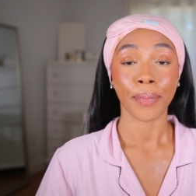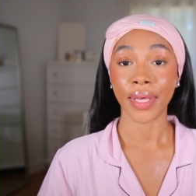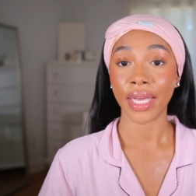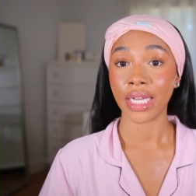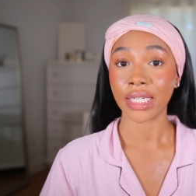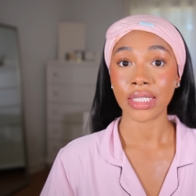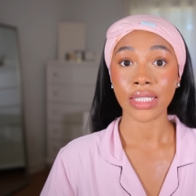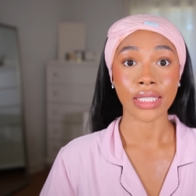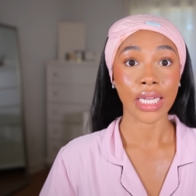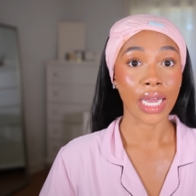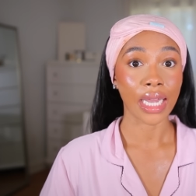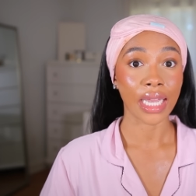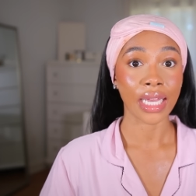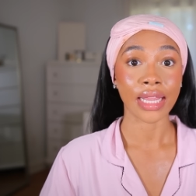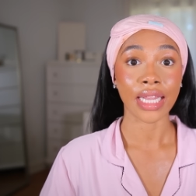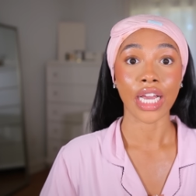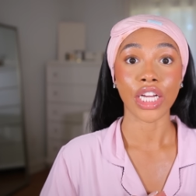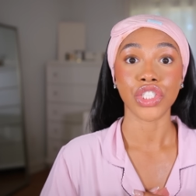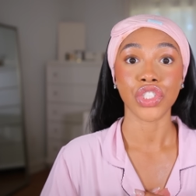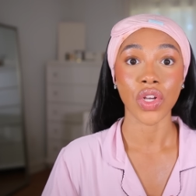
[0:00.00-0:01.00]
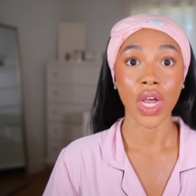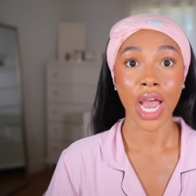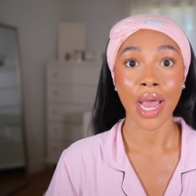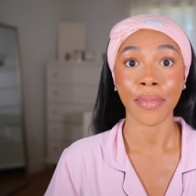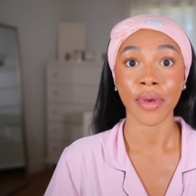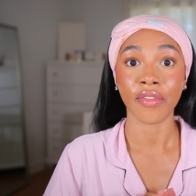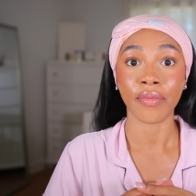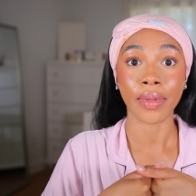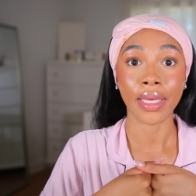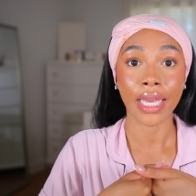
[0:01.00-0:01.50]
being stuck in that
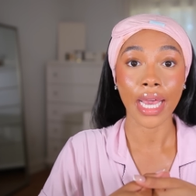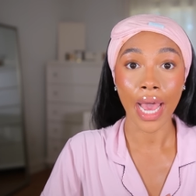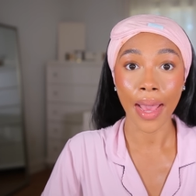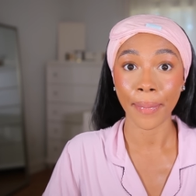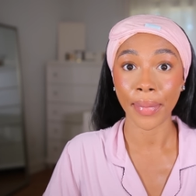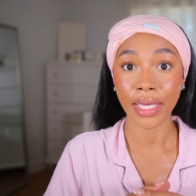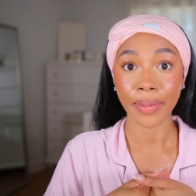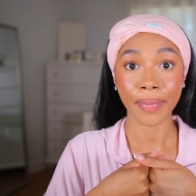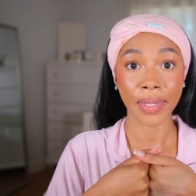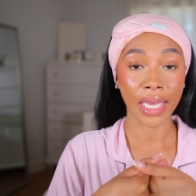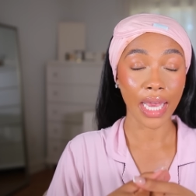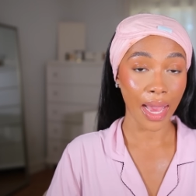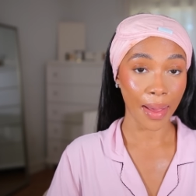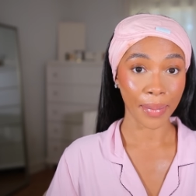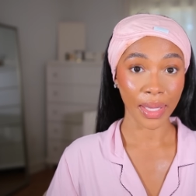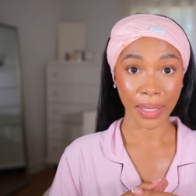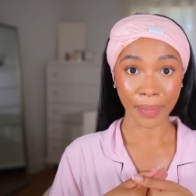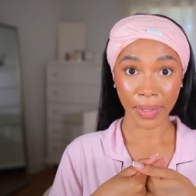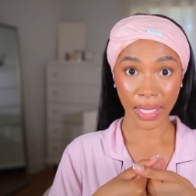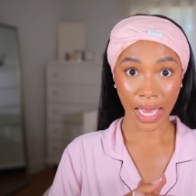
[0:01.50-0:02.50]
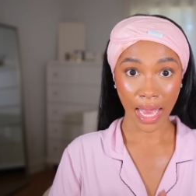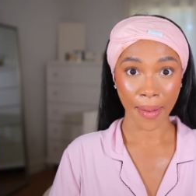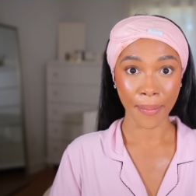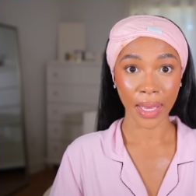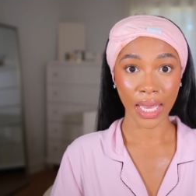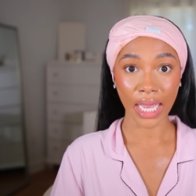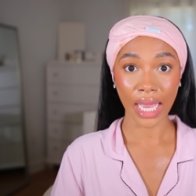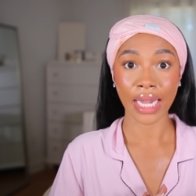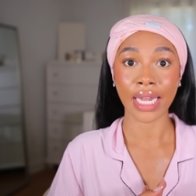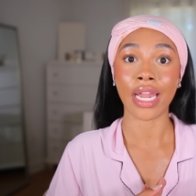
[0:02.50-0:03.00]
trap of becoming, becoming,
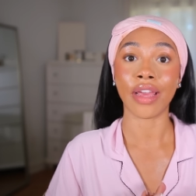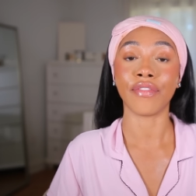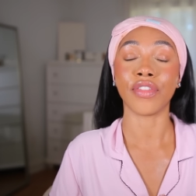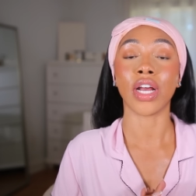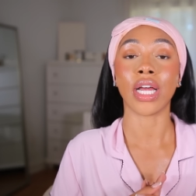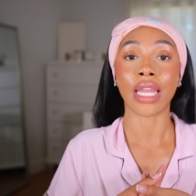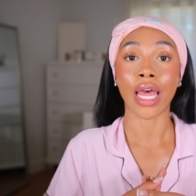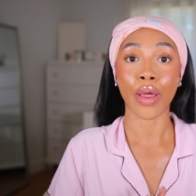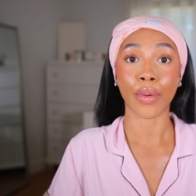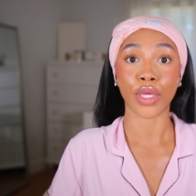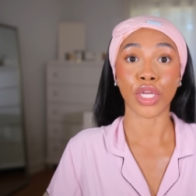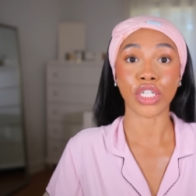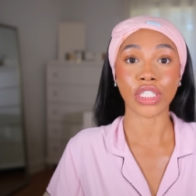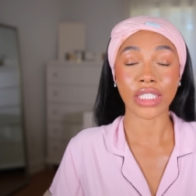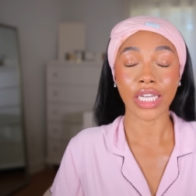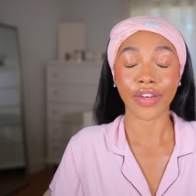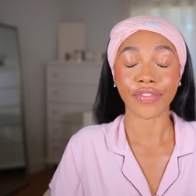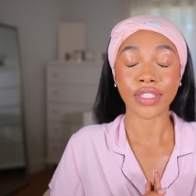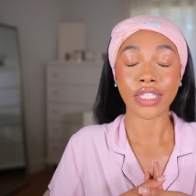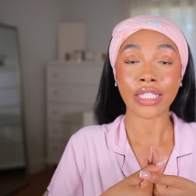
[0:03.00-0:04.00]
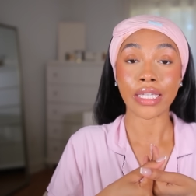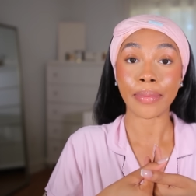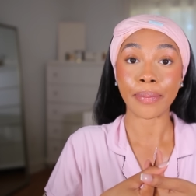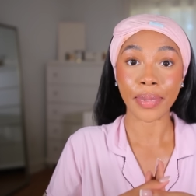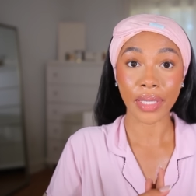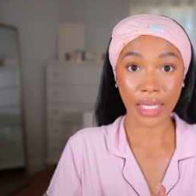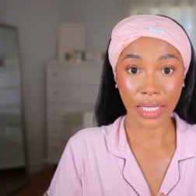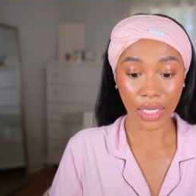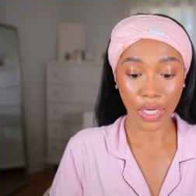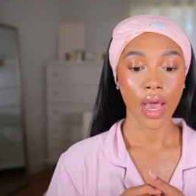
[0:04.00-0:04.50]
becoming, and never allowing yourself to
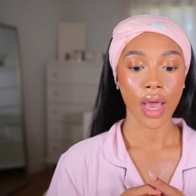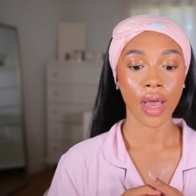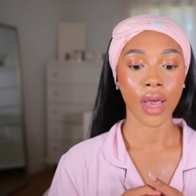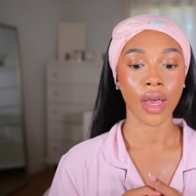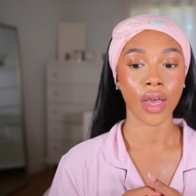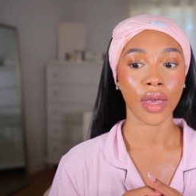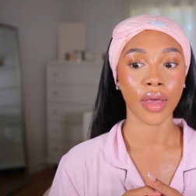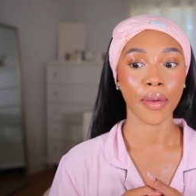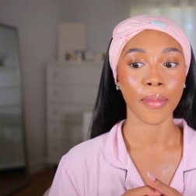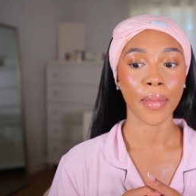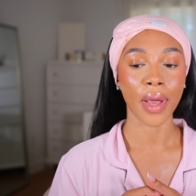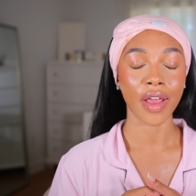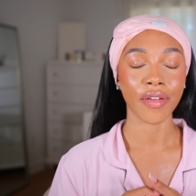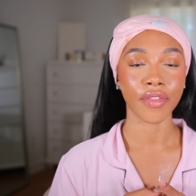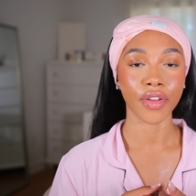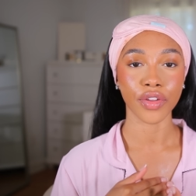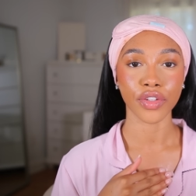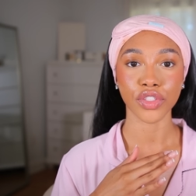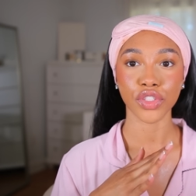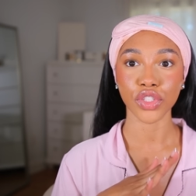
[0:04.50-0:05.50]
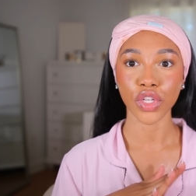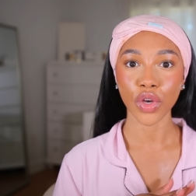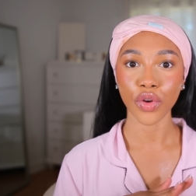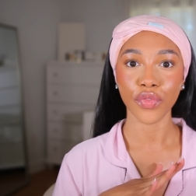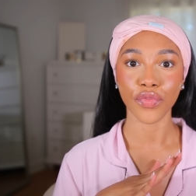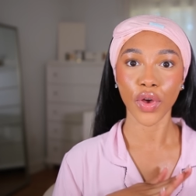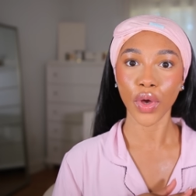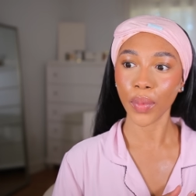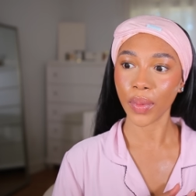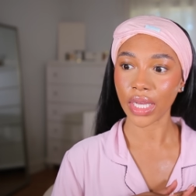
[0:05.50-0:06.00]
be. Um, I've been so
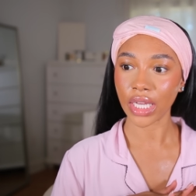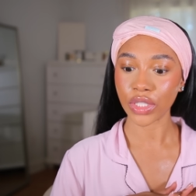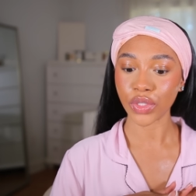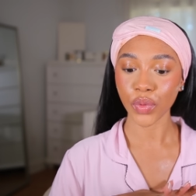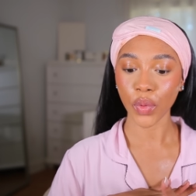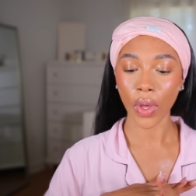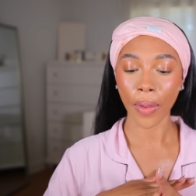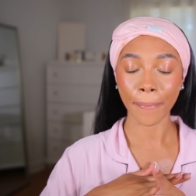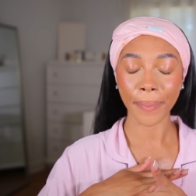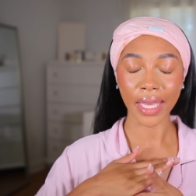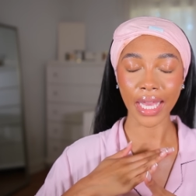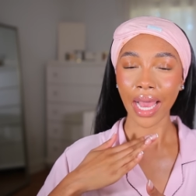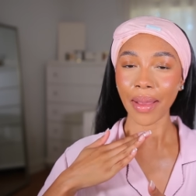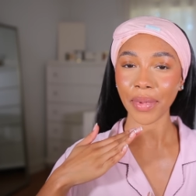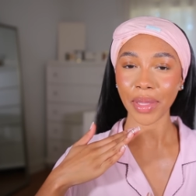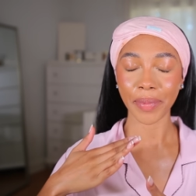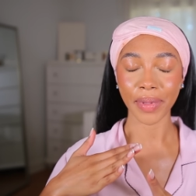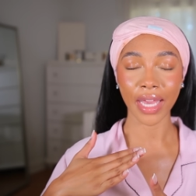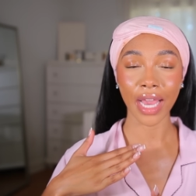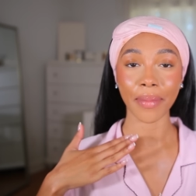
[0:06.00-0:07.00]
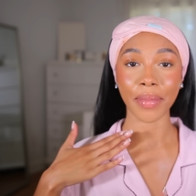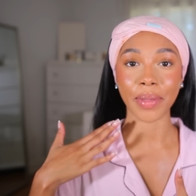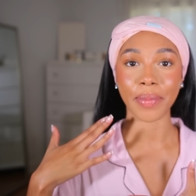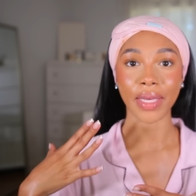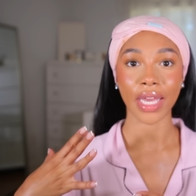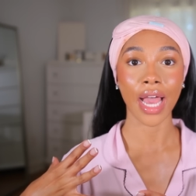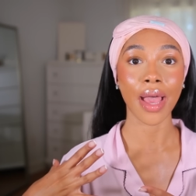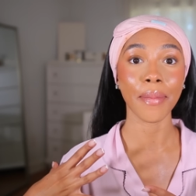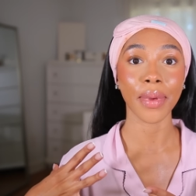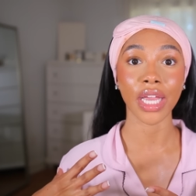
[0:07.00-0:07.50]
focused on becoming, becoming,
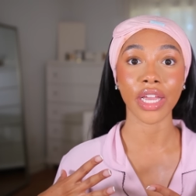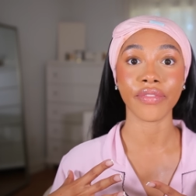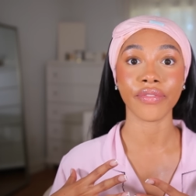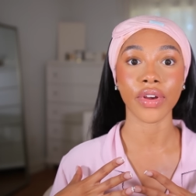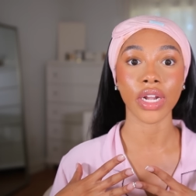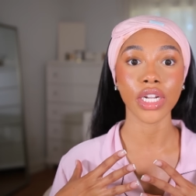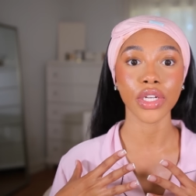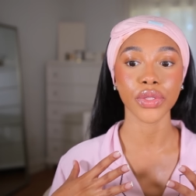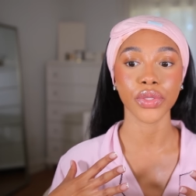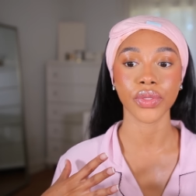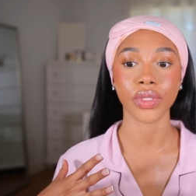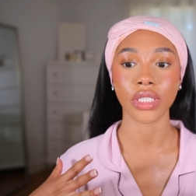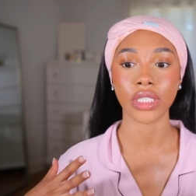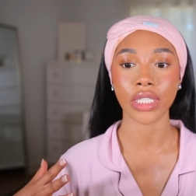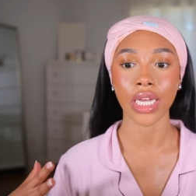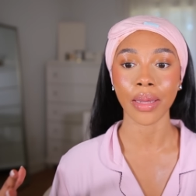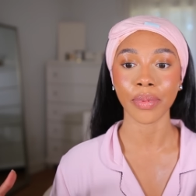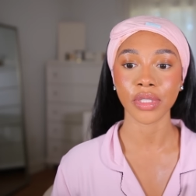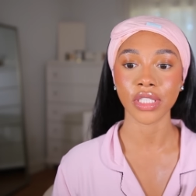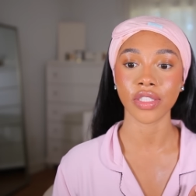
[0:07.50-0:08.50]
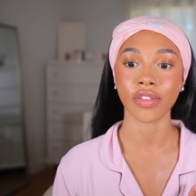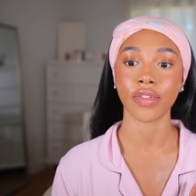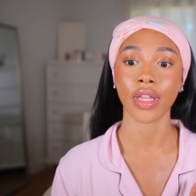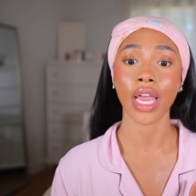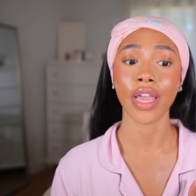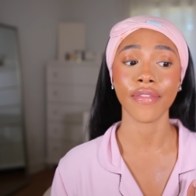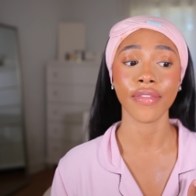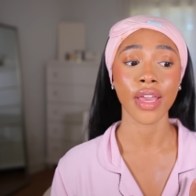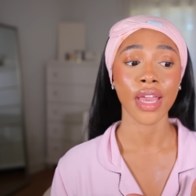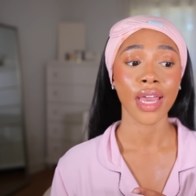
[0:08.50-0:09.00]
becoming, and running through these chapters of
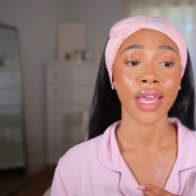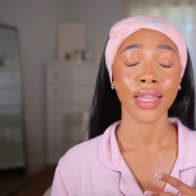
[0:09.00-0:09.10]
life